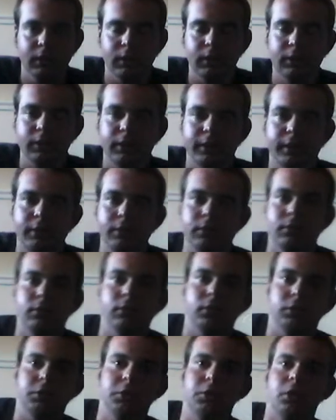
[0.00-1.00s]
and
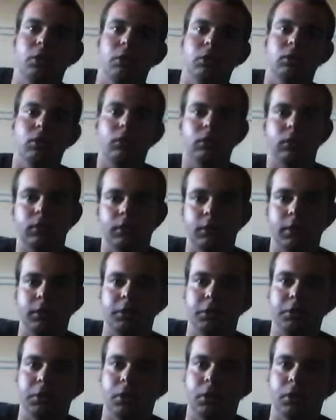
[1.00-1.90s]
then you go on holiday, and then you